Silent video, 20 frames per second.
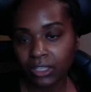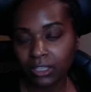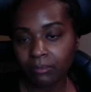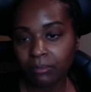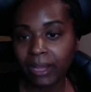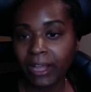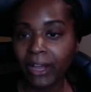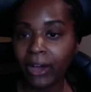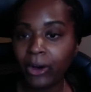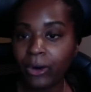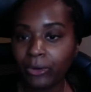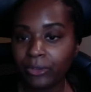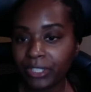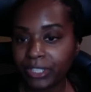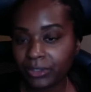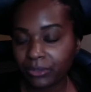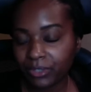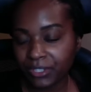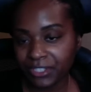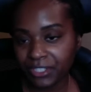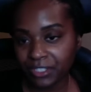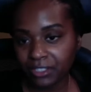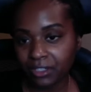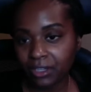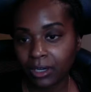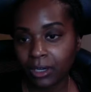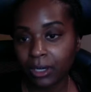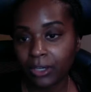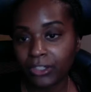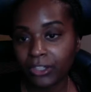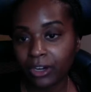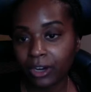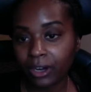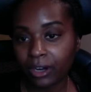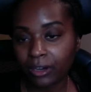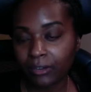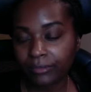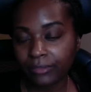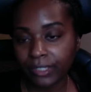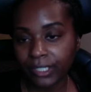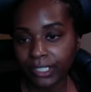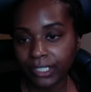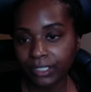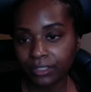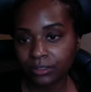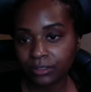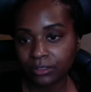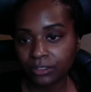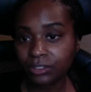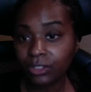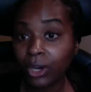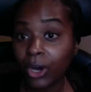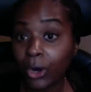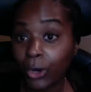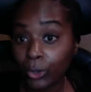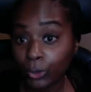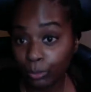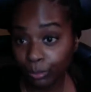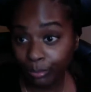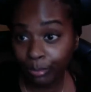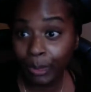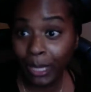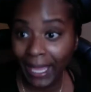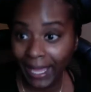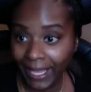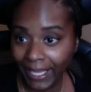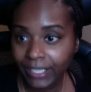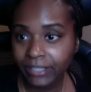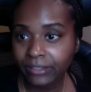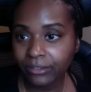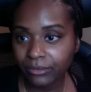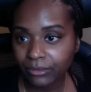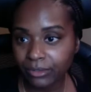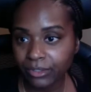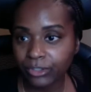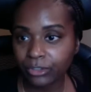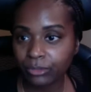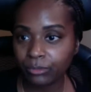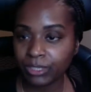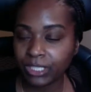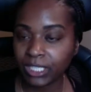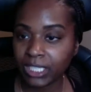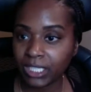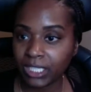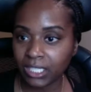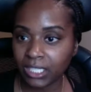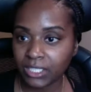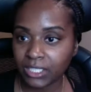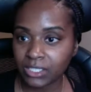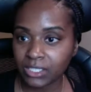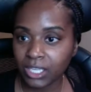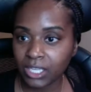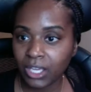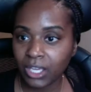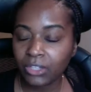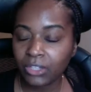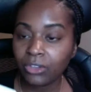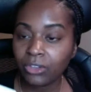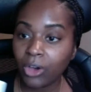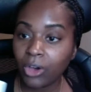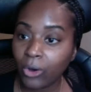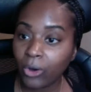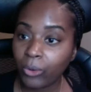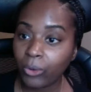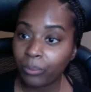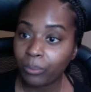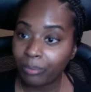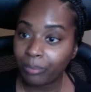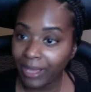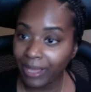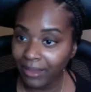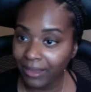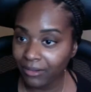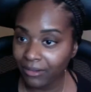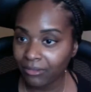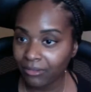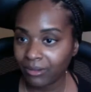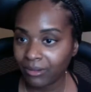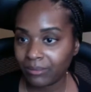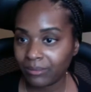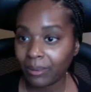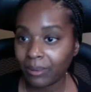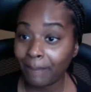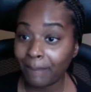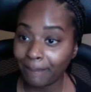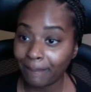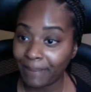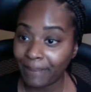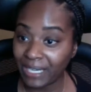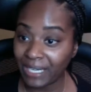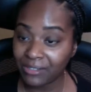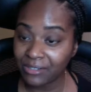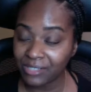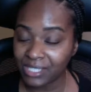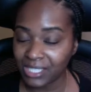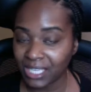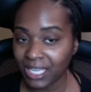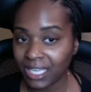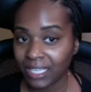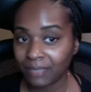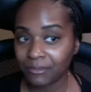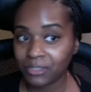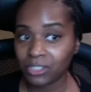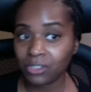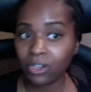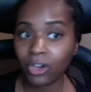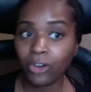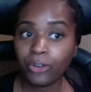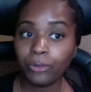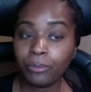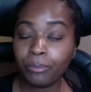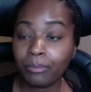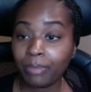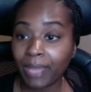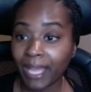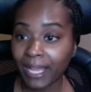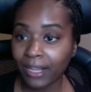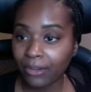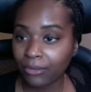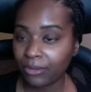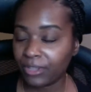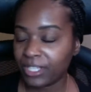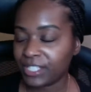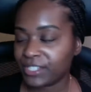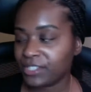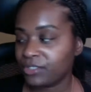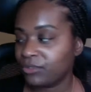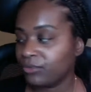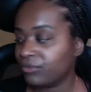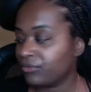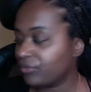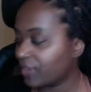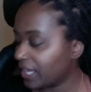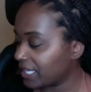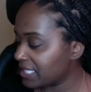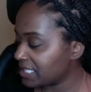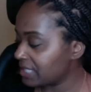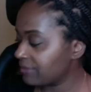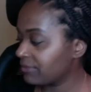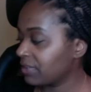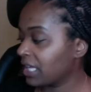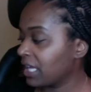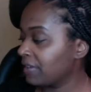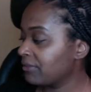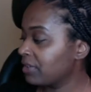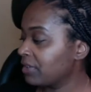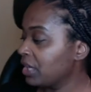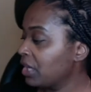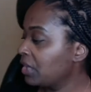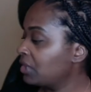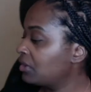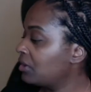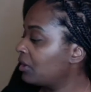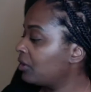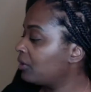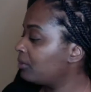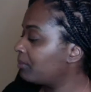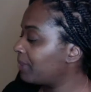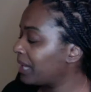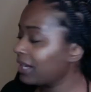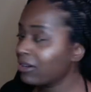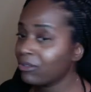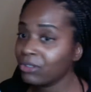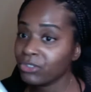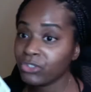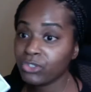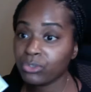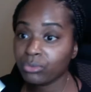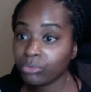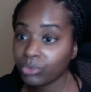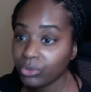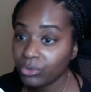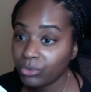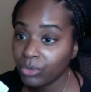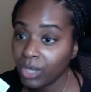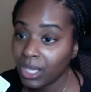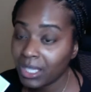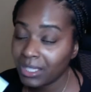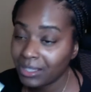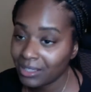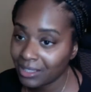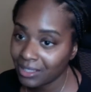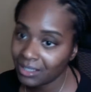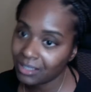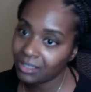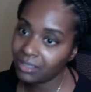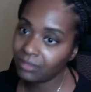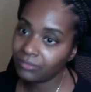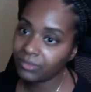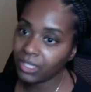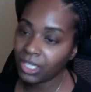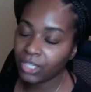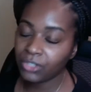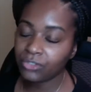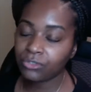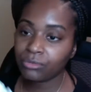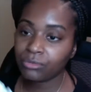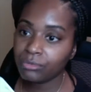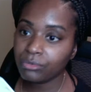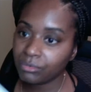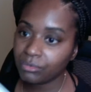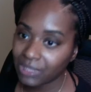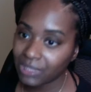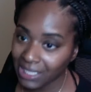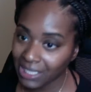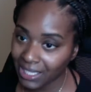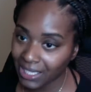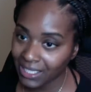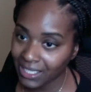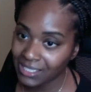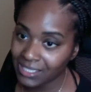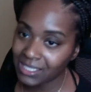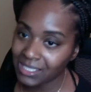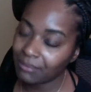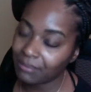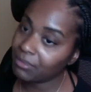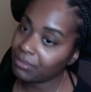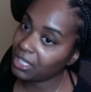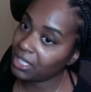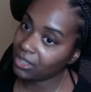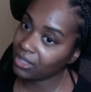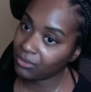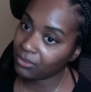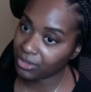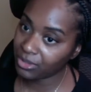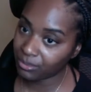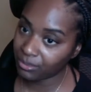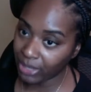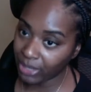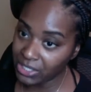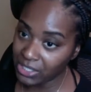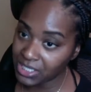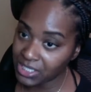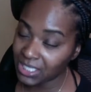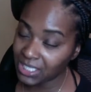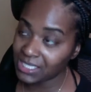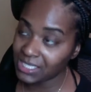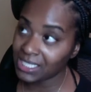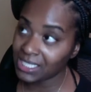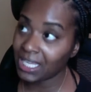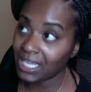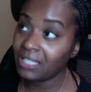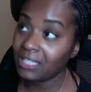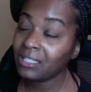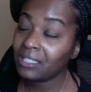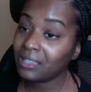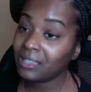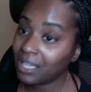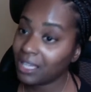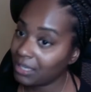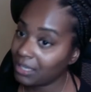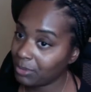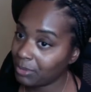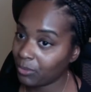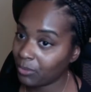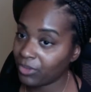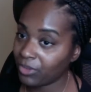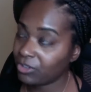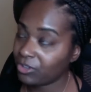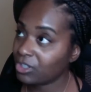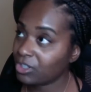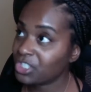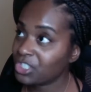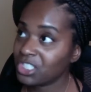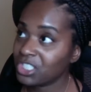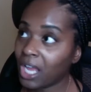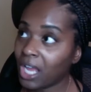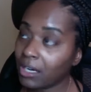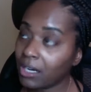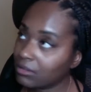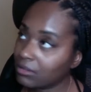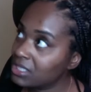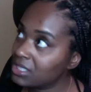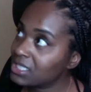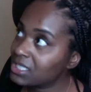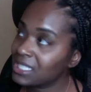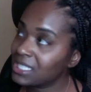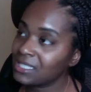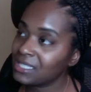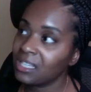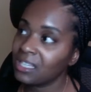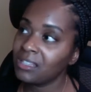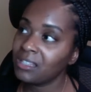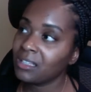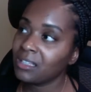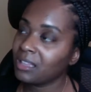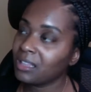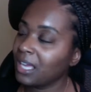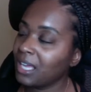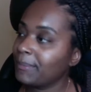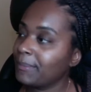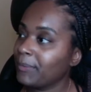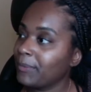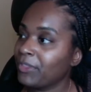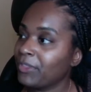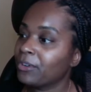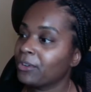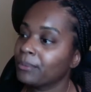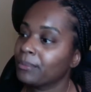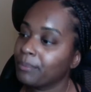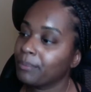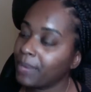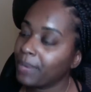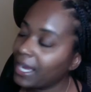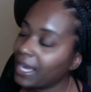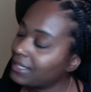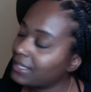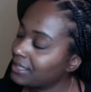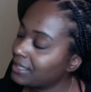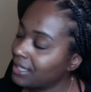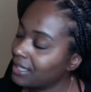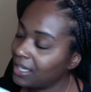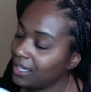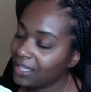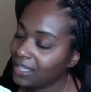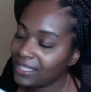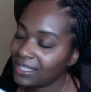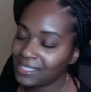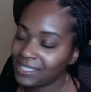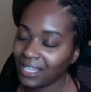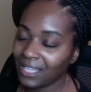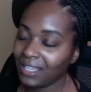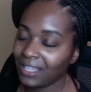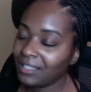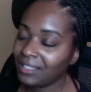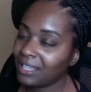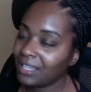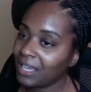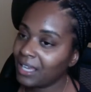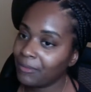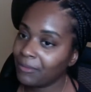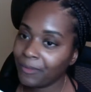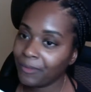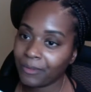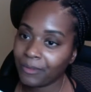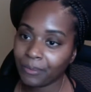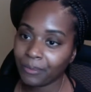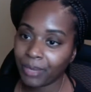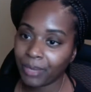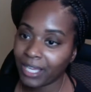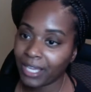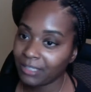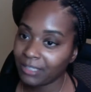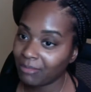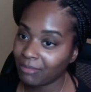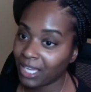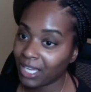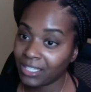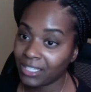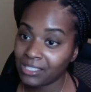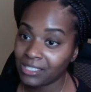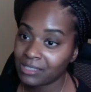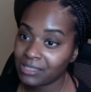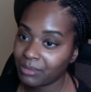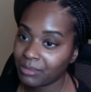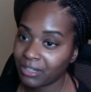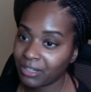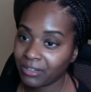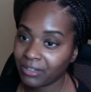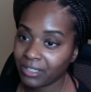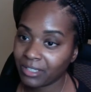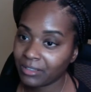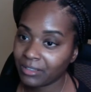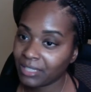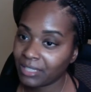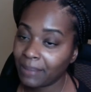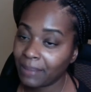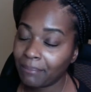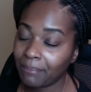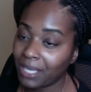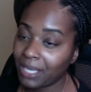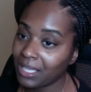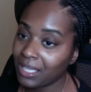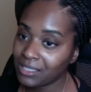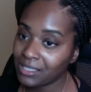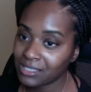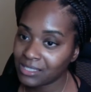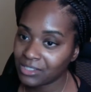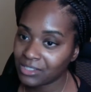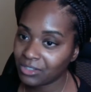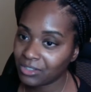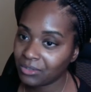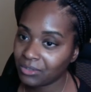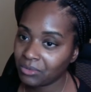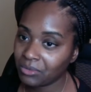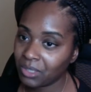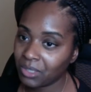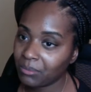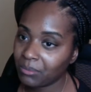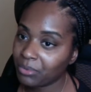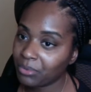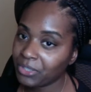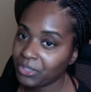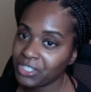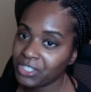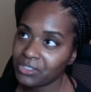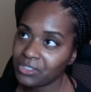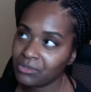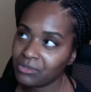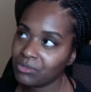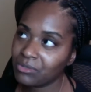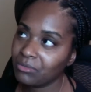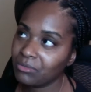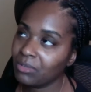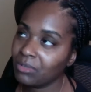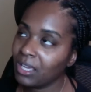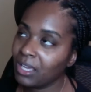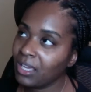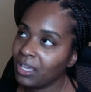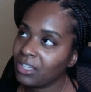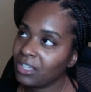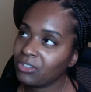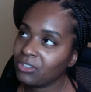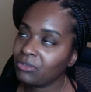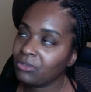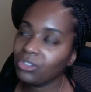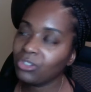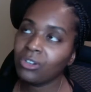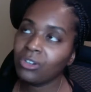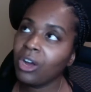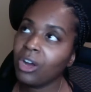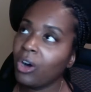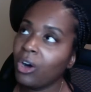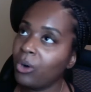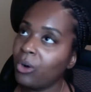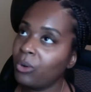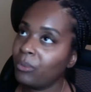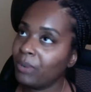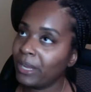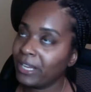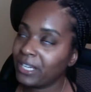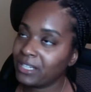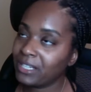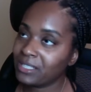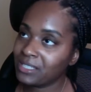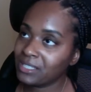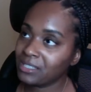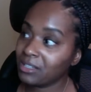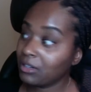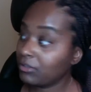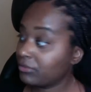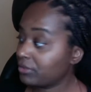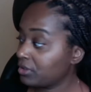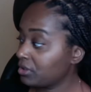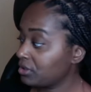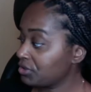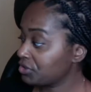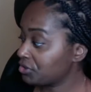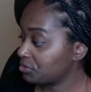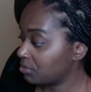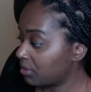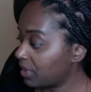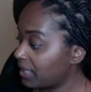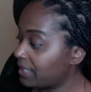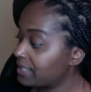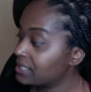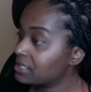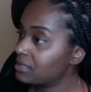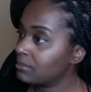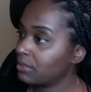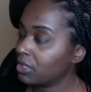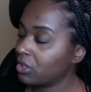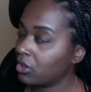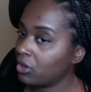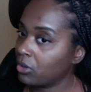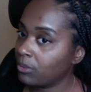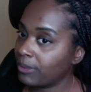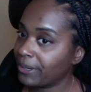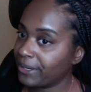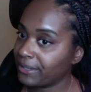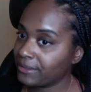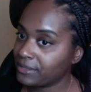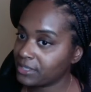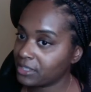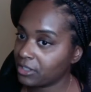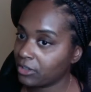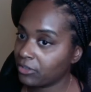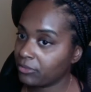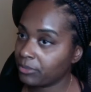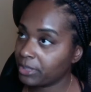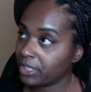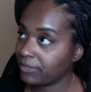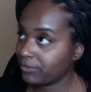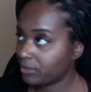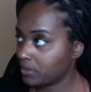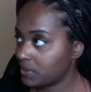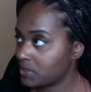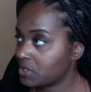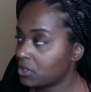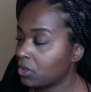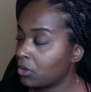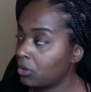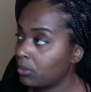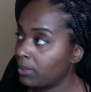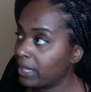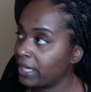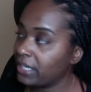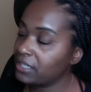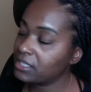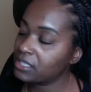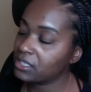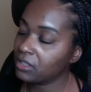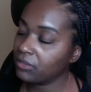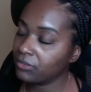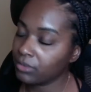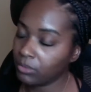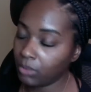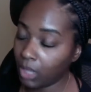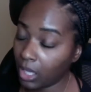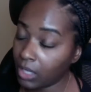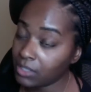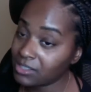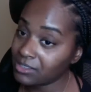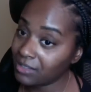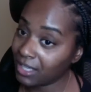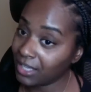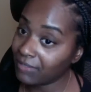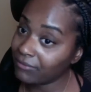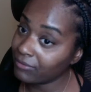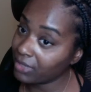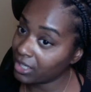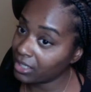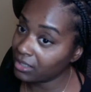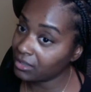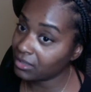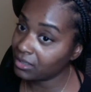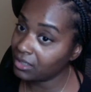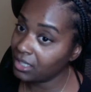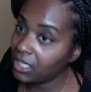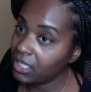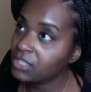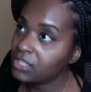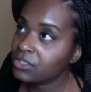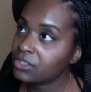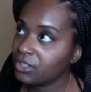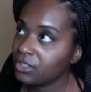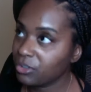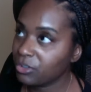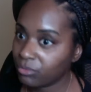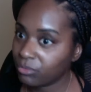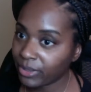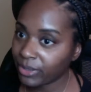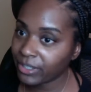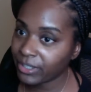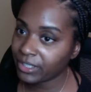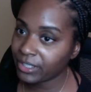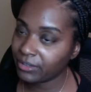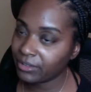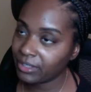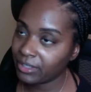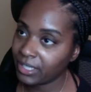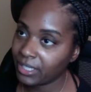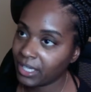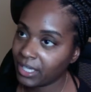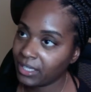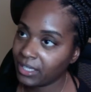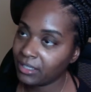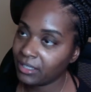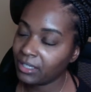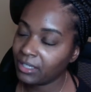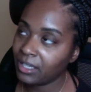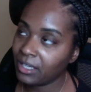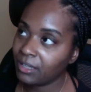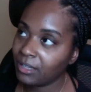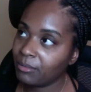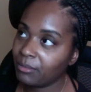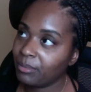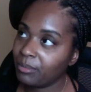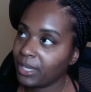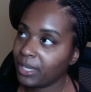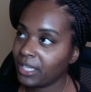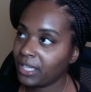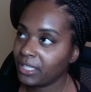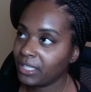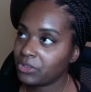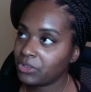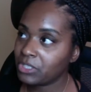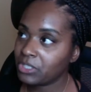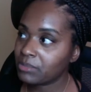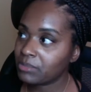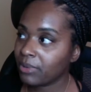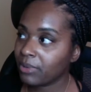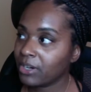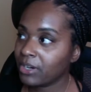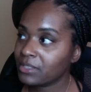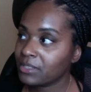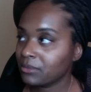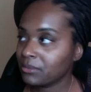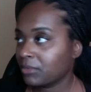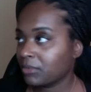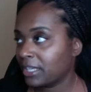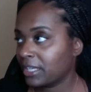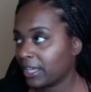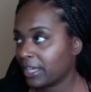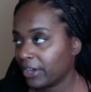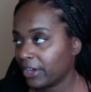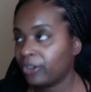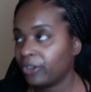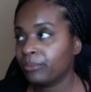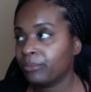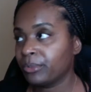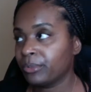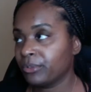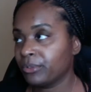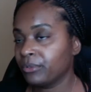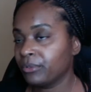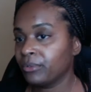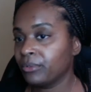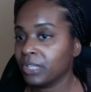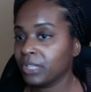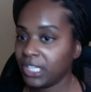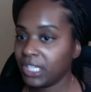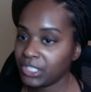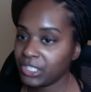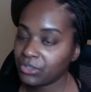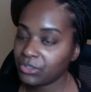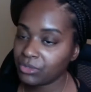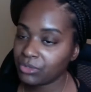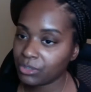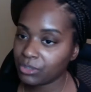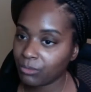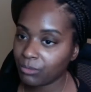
by holding on to the, your offer, you hold back on new beginnings. You hold back on better times. You hold back on this new phase of life. You hold back on true love true lights and being with the person that's in alignment with your chakras, that's in alignment with your body, that's in alignment with your body, mind, and spirit, that balances you and brings you to you you're whole by yourself. You're trying to be whole by yourself. But if you was whole by yourself, you will also have faith. So you're working on that. But this person would help you, lead you to